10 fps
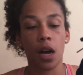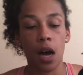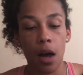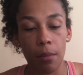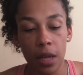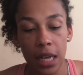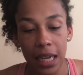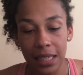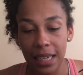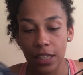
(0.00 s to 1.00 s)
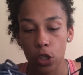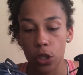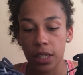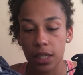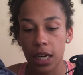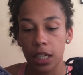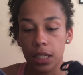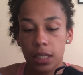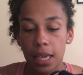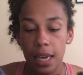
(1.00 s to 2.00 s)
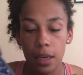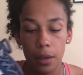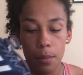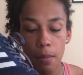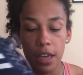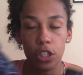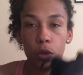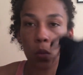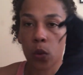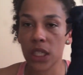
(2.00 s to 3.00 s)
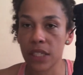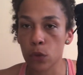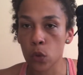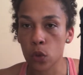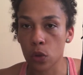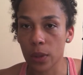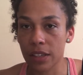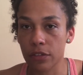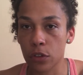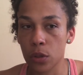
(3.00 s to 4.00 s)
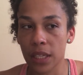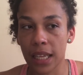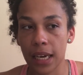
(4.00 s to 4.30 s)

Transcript: I say it's got this kind of tech mesh weave all the way through there,